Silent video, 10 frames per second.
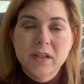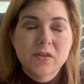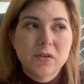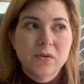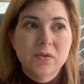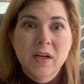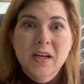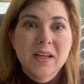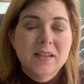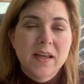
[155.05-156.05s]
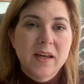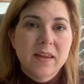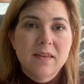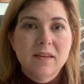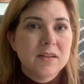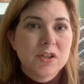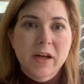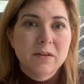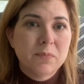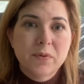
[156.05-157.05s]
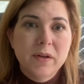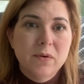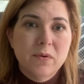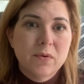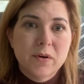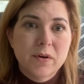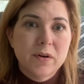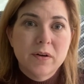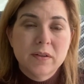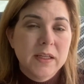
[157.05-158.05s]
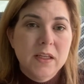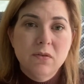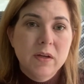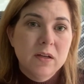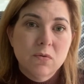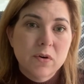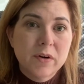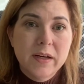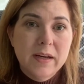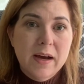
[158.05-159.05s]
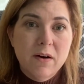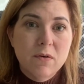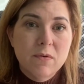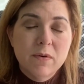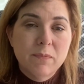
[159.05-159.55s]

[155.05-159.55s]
So like I think the child pre-order, like you can order it now,